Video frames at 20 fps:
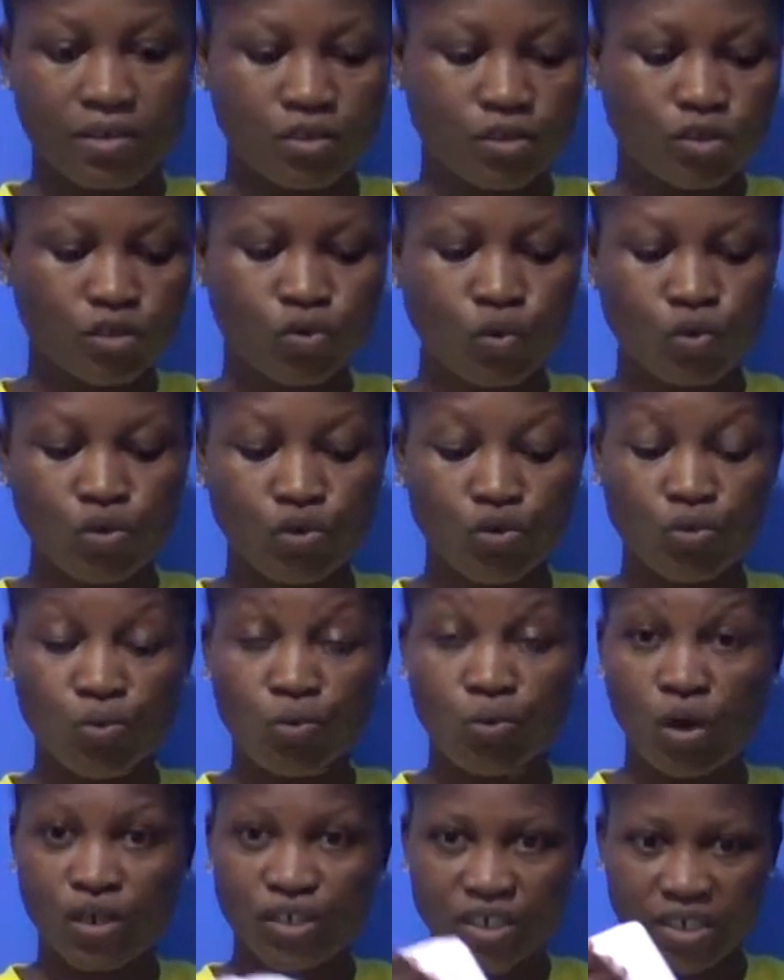so you
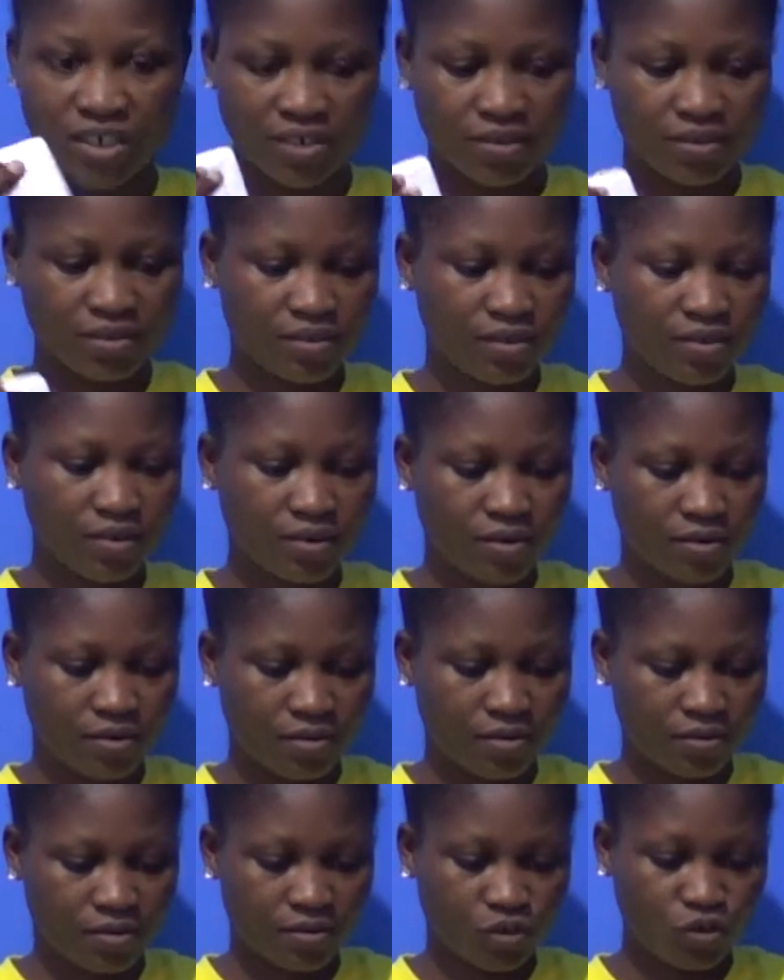watch
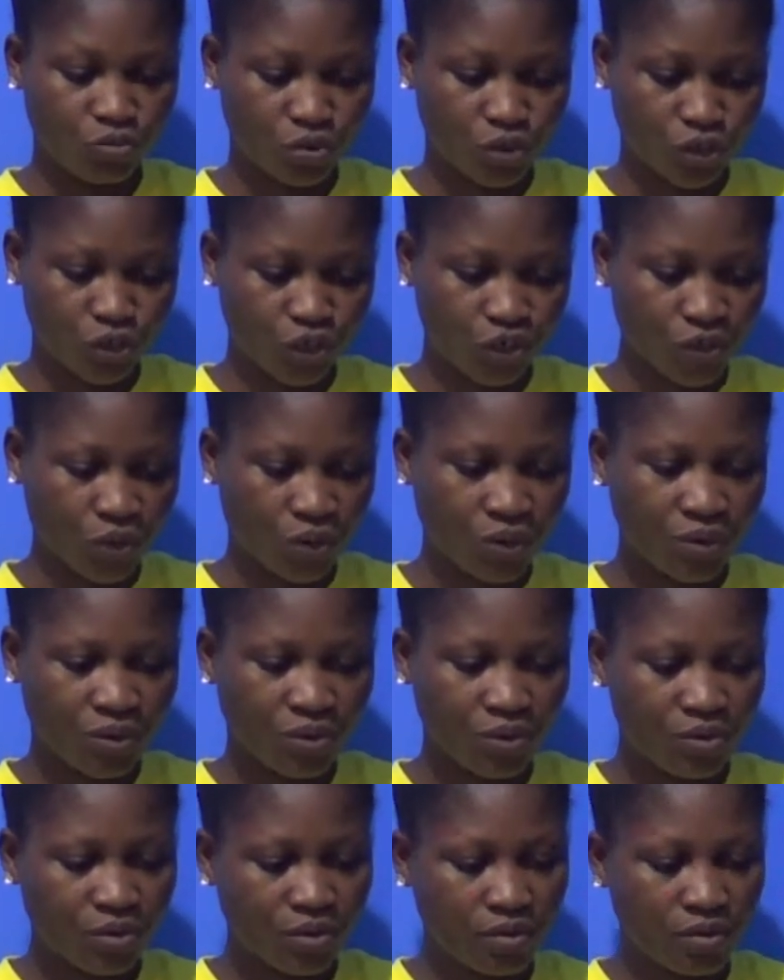to be sure
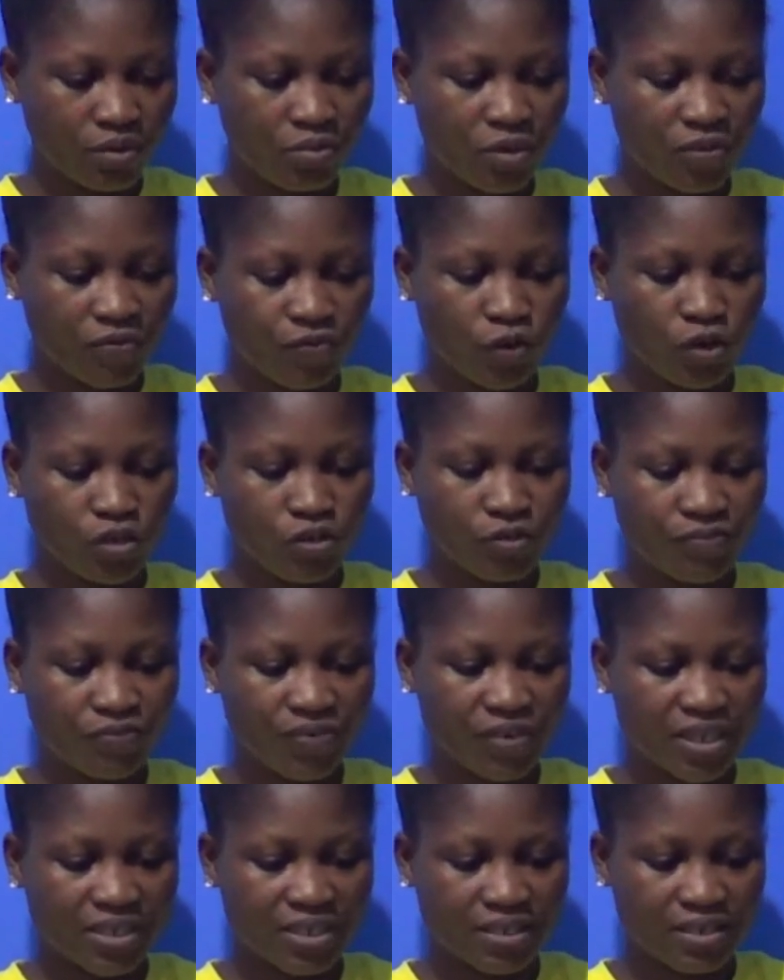before you
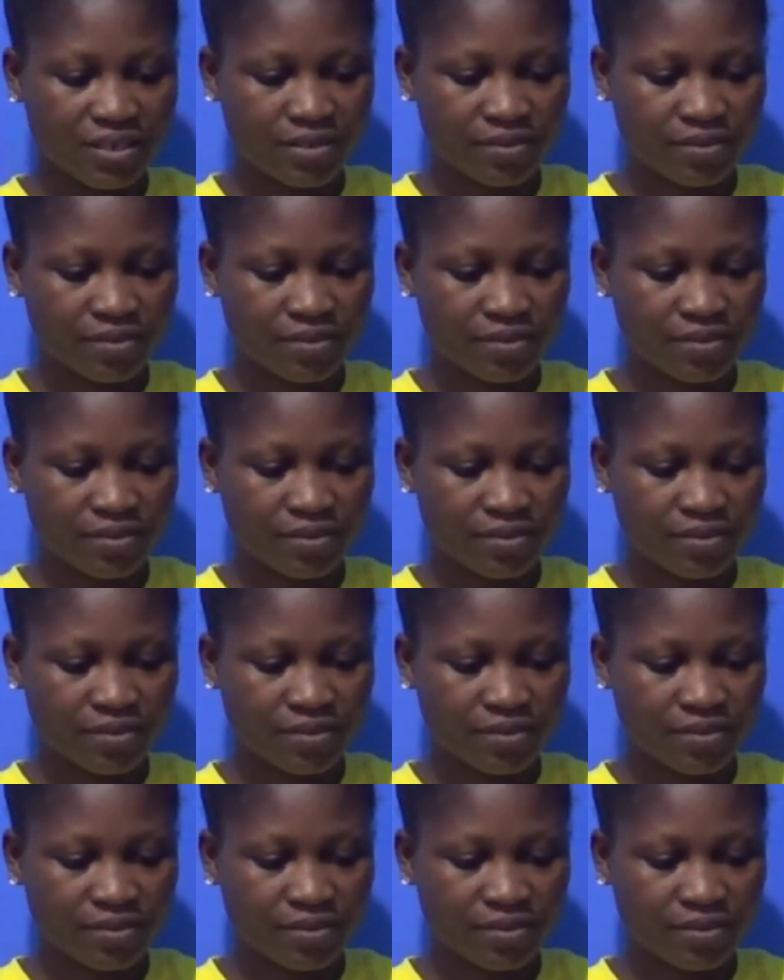fix.